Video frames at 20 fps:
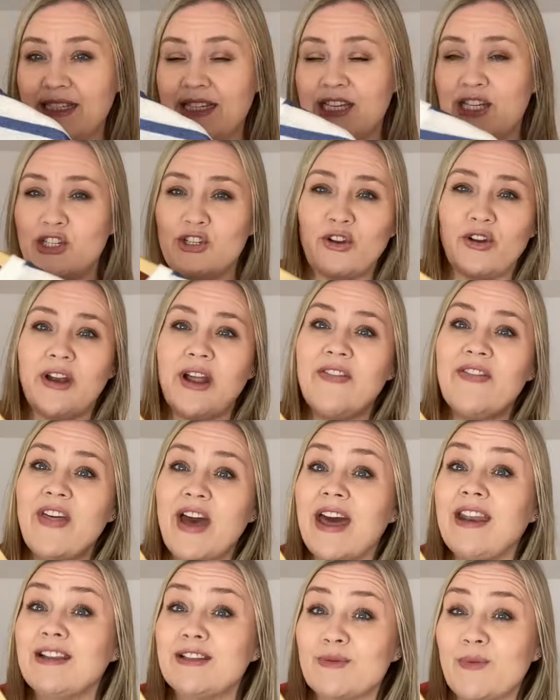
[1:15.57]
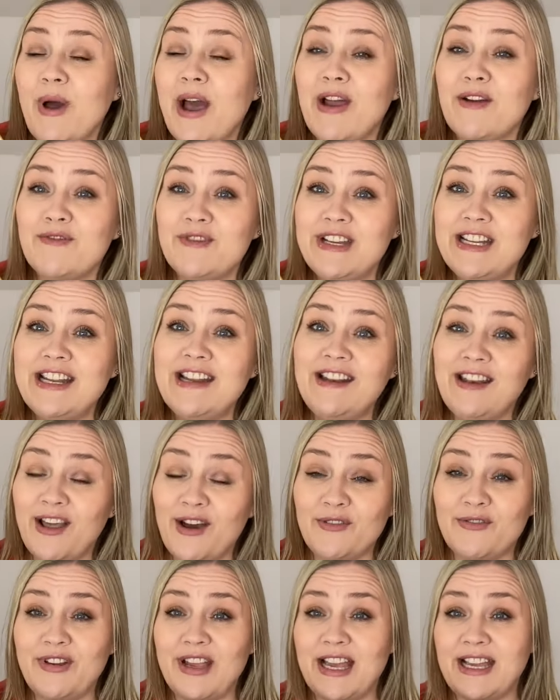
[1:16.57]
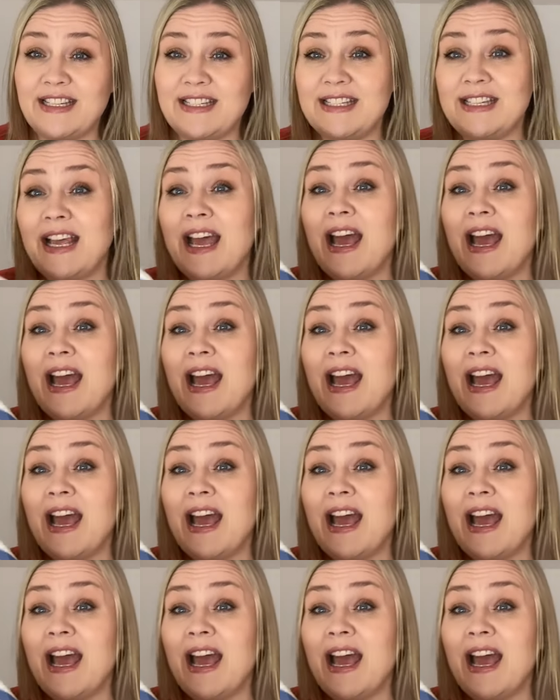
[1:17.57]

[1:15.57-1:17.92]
t-shirt, and that is why I really love it.